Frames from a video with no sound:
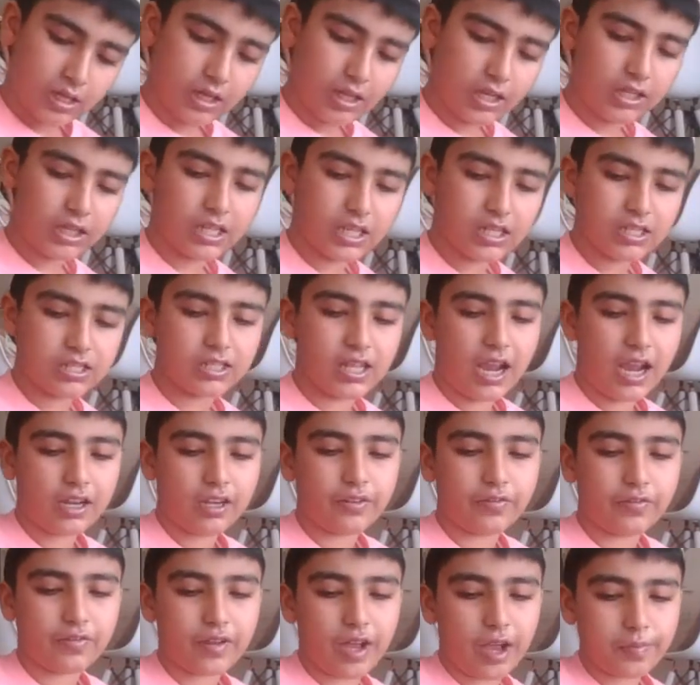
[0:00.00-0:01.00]
It is
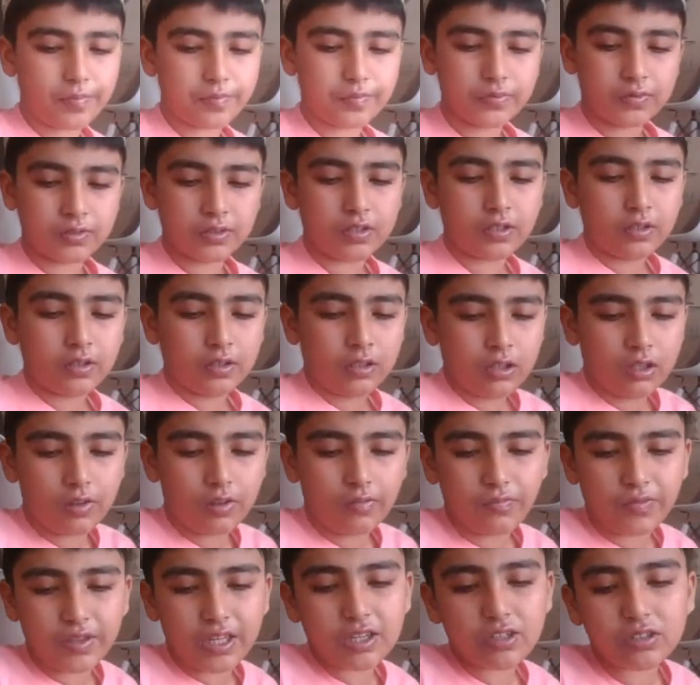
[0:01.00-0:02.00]
Knight of Cups.
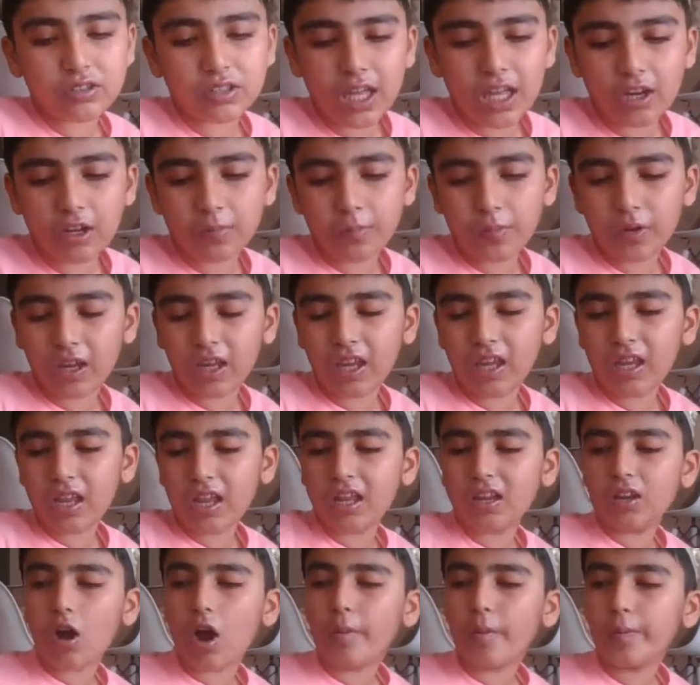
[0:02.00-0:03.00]
The fears that are bringing
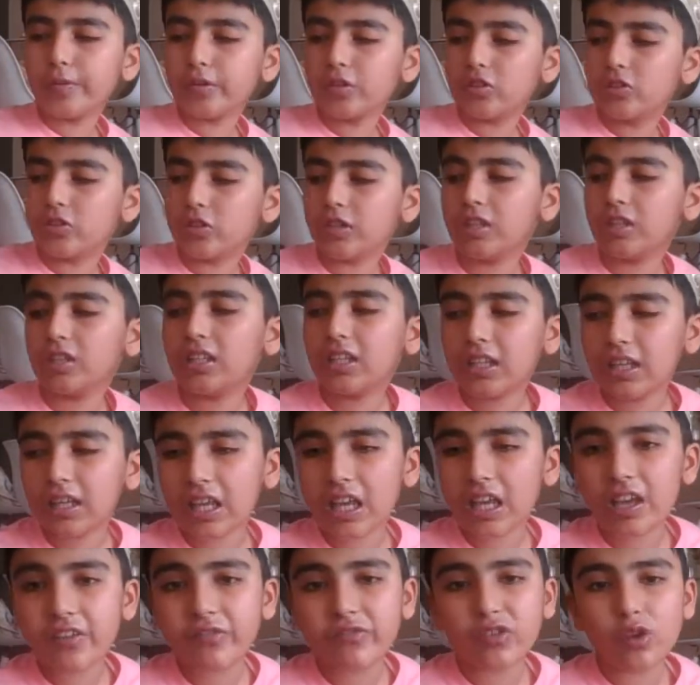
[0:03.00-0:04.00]
in opportunity
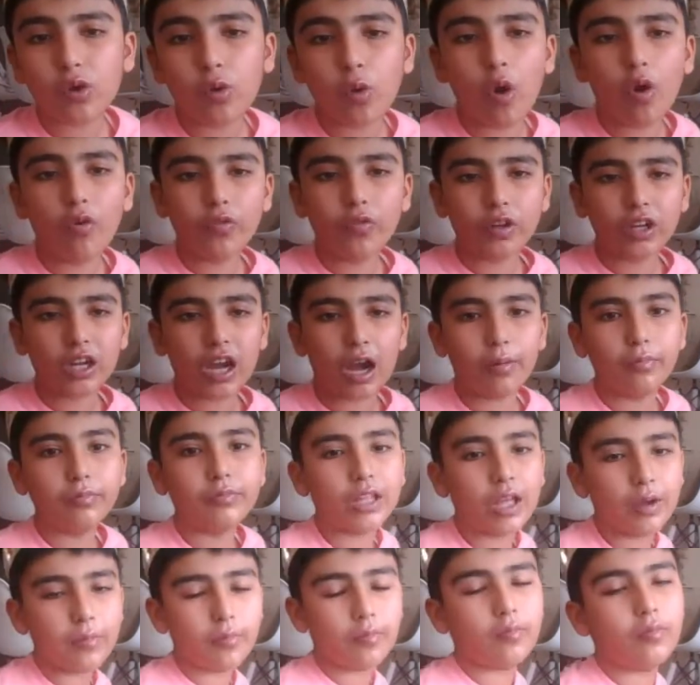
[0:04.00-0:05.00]
if you
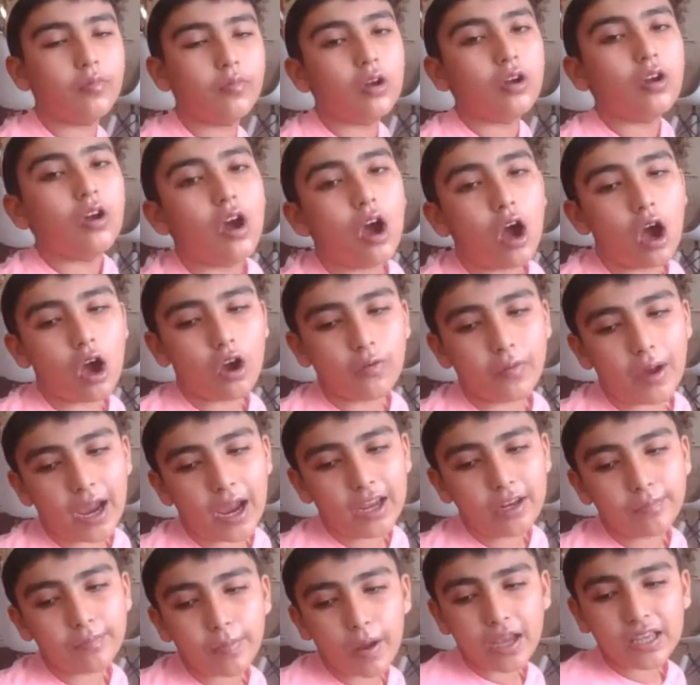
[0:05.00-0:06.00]
overcome them. All
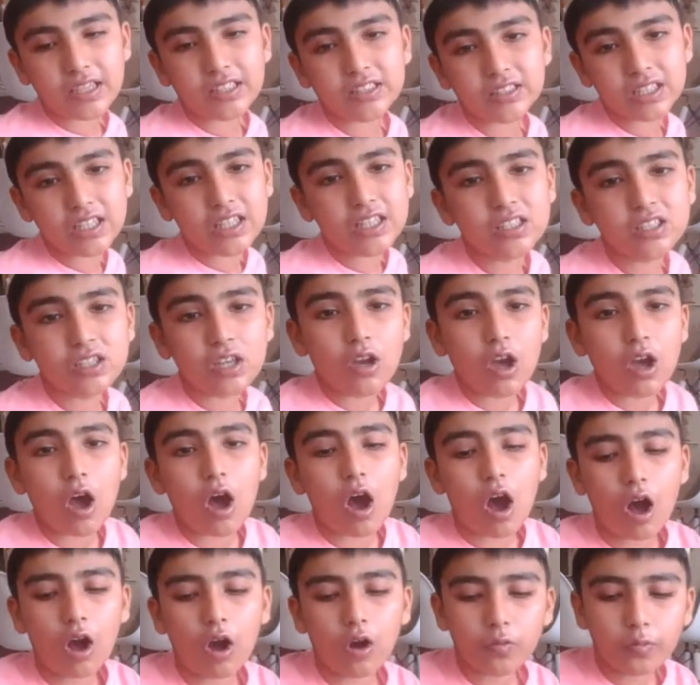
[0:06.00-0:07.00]
right, Pisces?
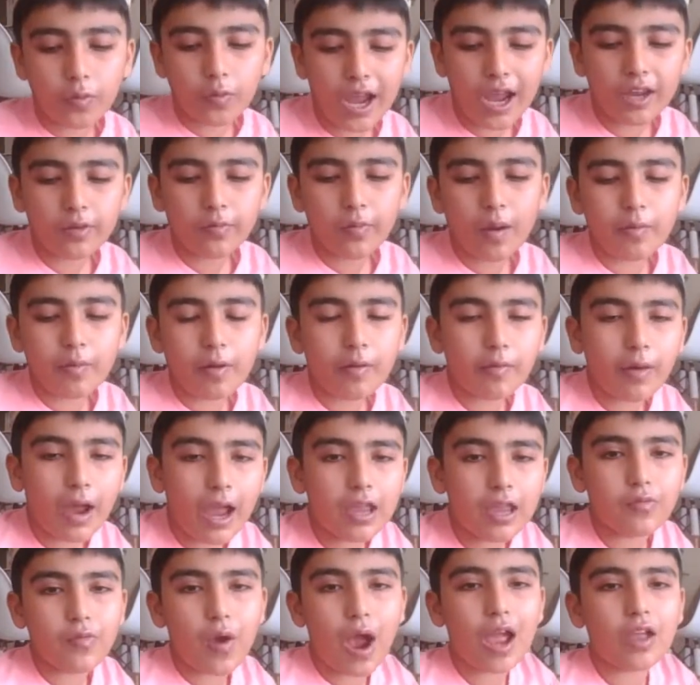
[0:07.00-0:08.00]
All right, right,
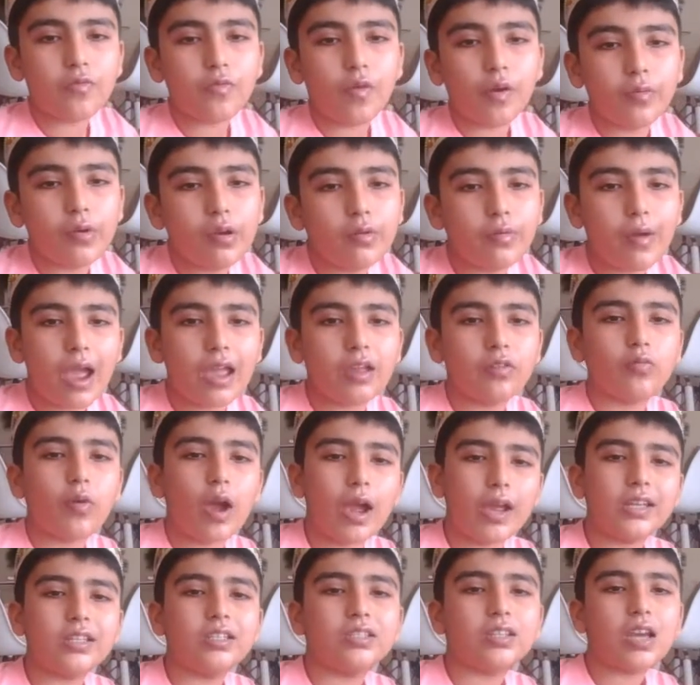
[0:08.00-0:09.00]
right, right, right, right,
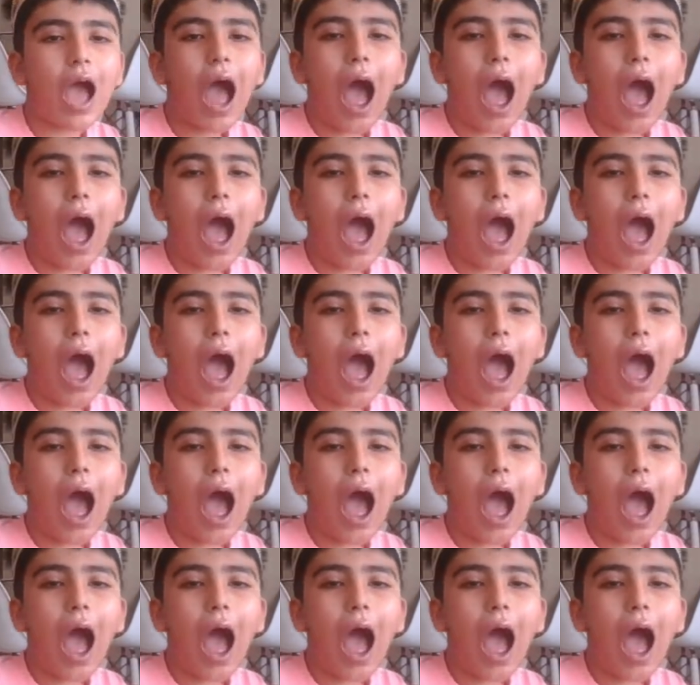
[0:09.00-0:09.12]
right.